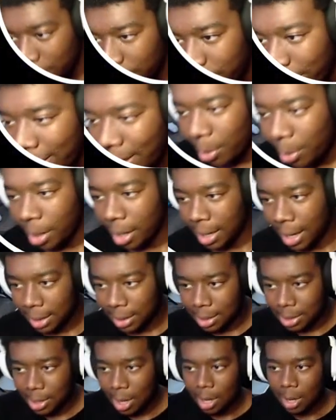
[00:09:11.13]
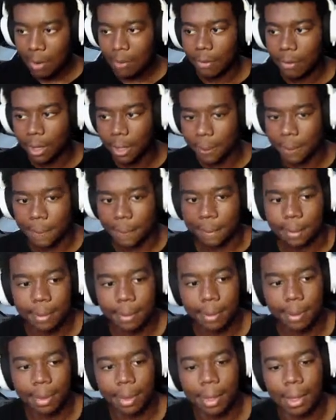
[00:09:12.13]
fail, we're gonna have to start over.
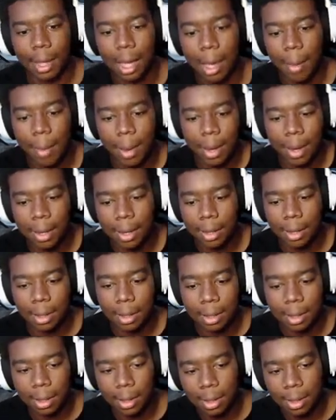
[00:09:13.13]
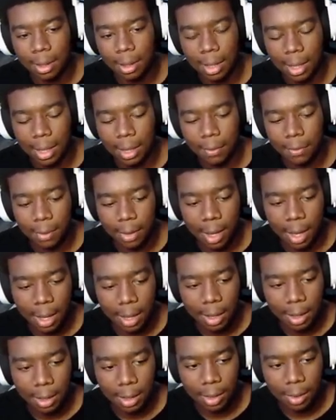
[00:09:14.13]
I mean, if not,
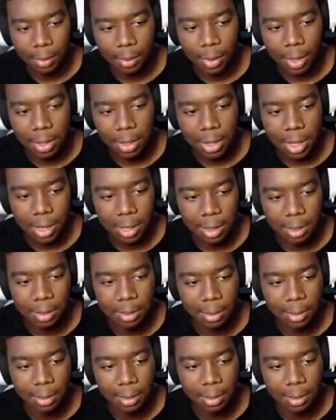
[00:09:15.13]
then we're chilling.